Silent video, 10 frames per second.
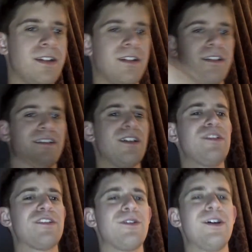So then we
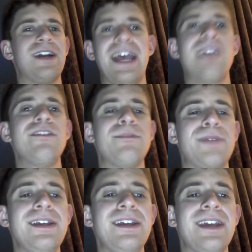saw
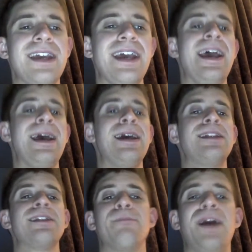MVP
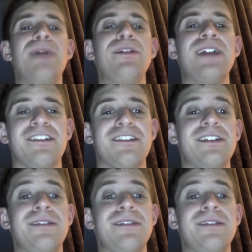and Bobby Lashley